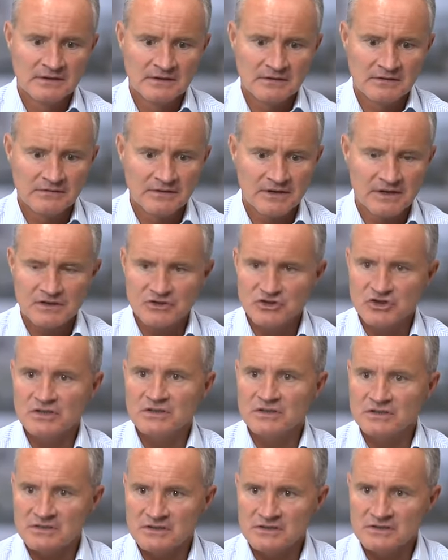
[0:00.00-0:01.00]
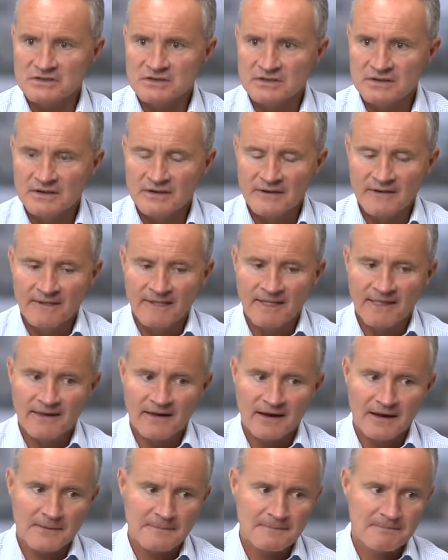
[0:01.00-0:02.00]
various geniuses.
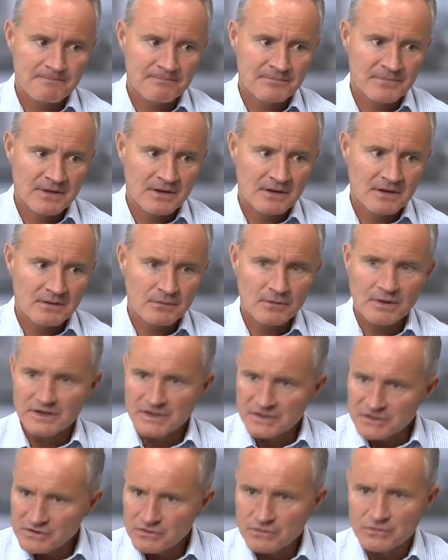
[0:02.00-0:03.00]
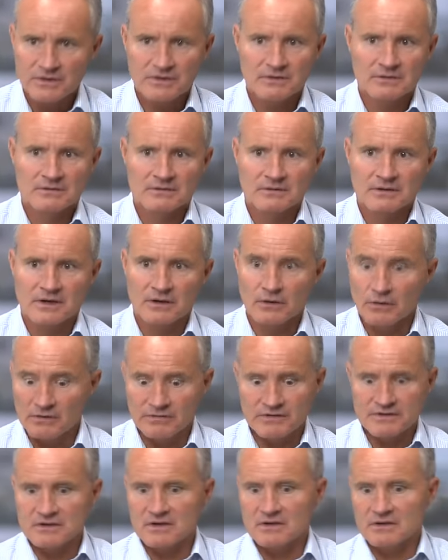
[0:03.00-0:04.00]
Well, it is growing. And all of
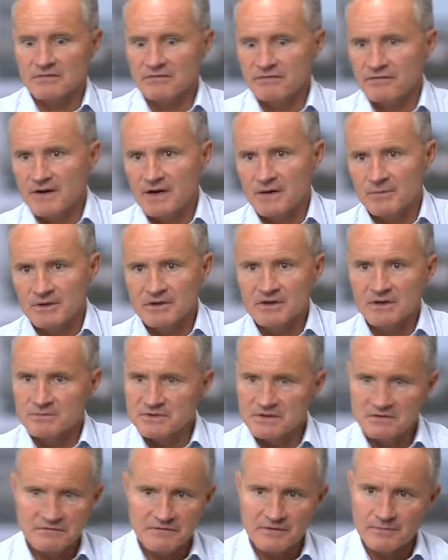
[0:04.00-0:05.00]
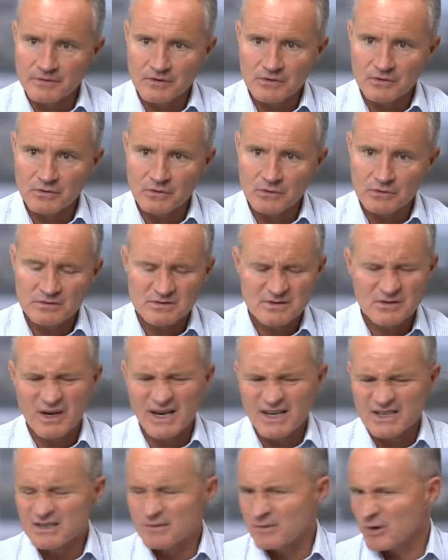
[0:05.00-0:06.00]
a sudden, pharma comes in from the cold. It's not
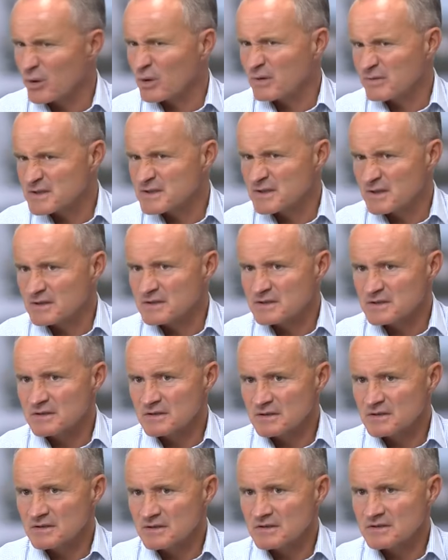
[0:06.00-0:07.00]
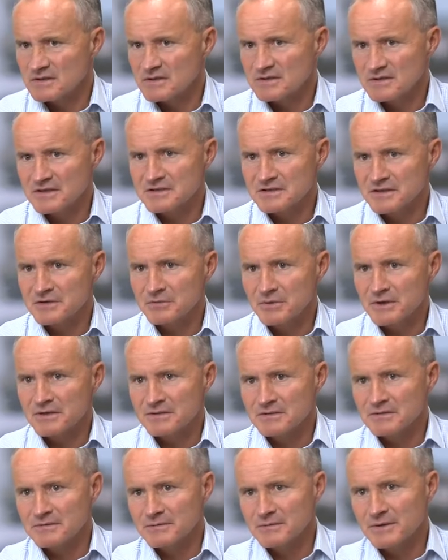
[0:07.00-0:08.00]
actually all of a sudden, it's actually
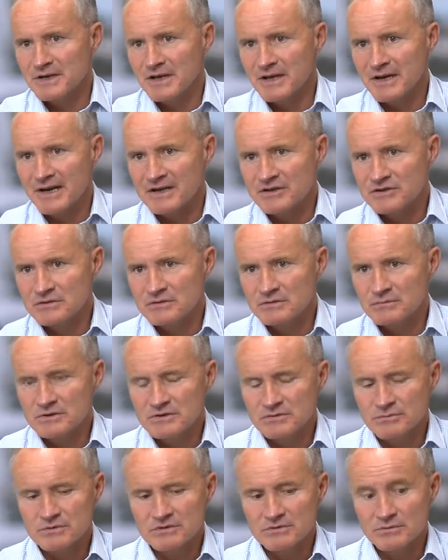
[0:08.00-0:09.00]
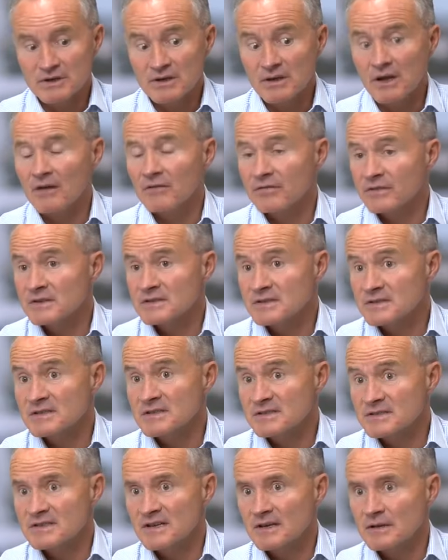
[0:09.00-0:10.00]
quite gradual, which we love because it's
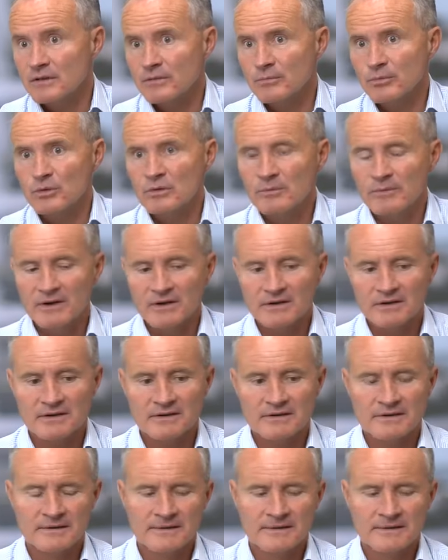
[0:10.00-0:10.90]
a stealth bull market.